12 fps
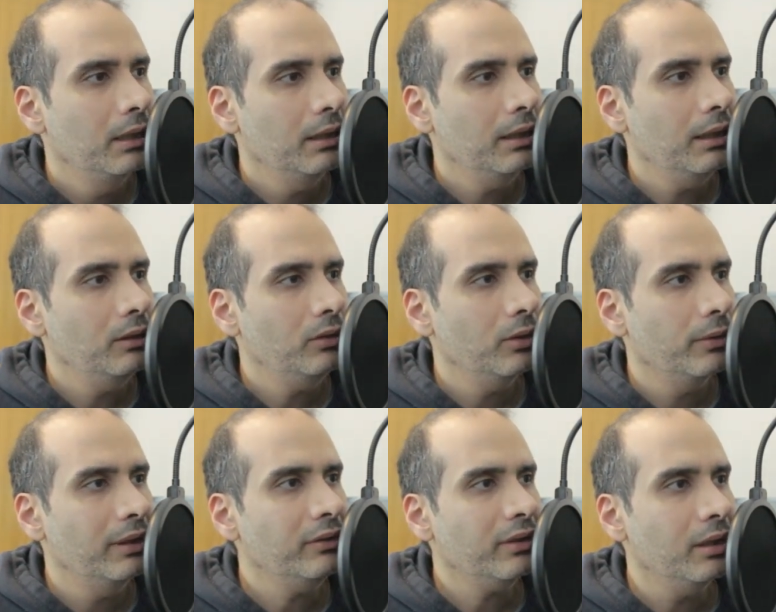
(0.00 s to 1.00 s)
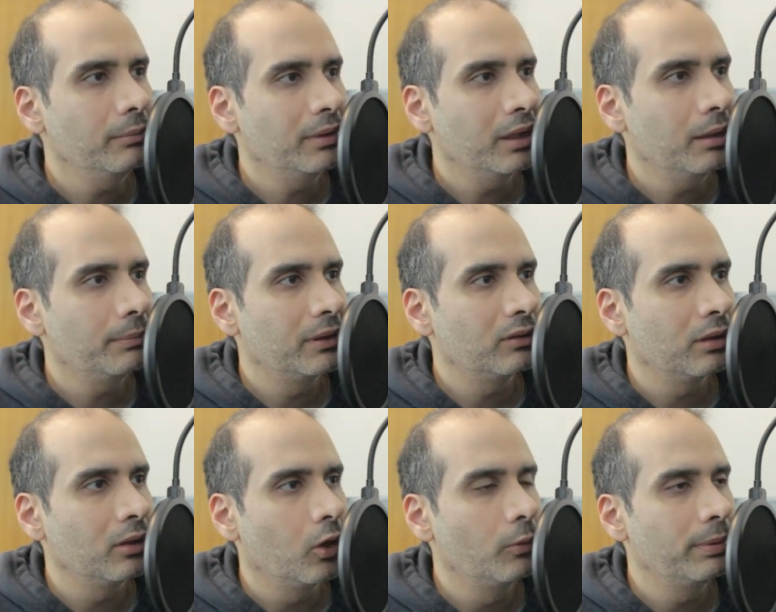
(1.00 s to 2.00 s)
okay, so this comes up. It's
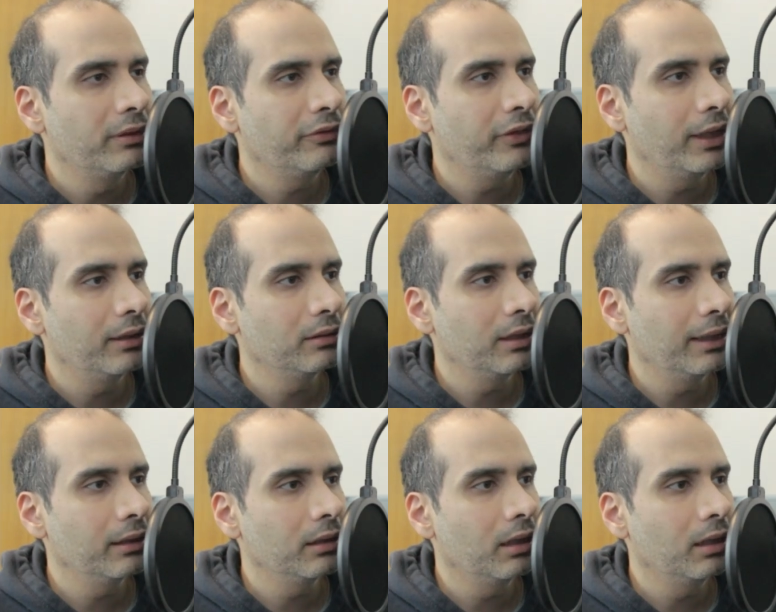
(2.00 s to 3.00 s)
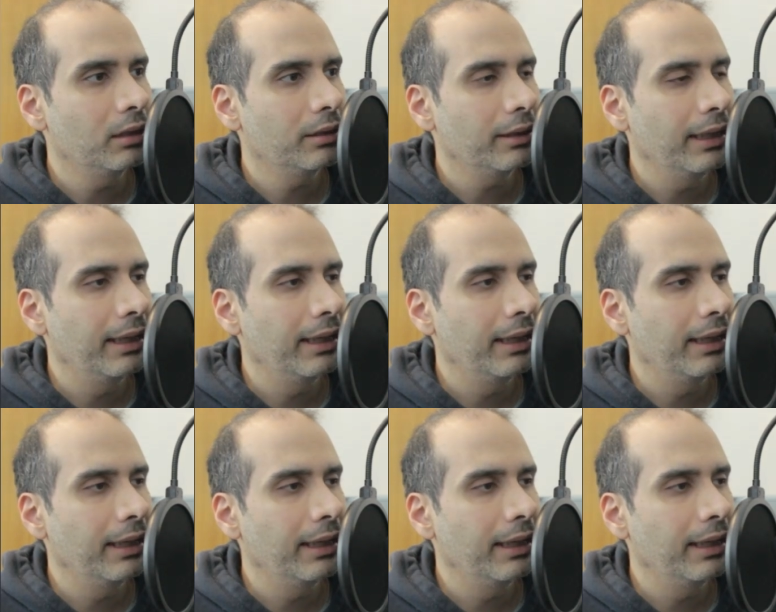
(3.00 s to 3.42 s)
an open file dialog,